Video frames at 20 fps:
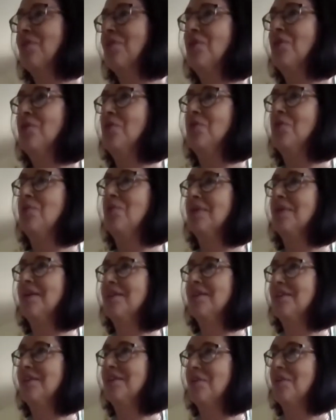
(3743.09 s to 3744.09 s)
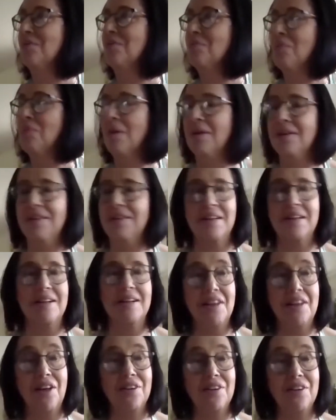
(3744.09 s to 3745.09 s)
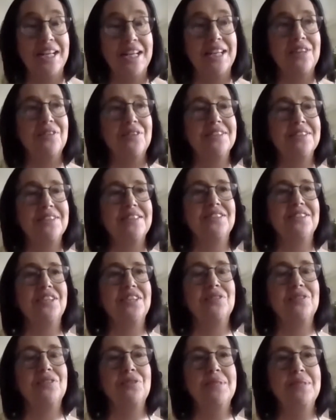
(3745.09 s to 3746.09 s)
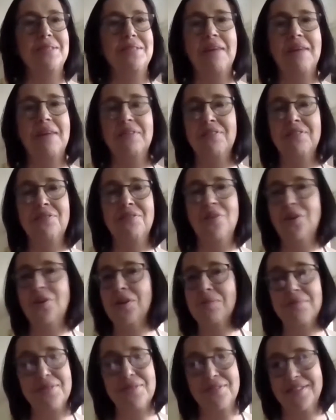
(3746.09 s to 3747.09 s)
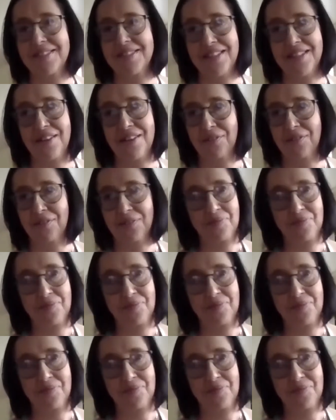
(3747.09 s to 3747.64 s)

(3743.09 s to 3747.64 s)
who, you know, a large adult sized child who was having volumes of the stuff.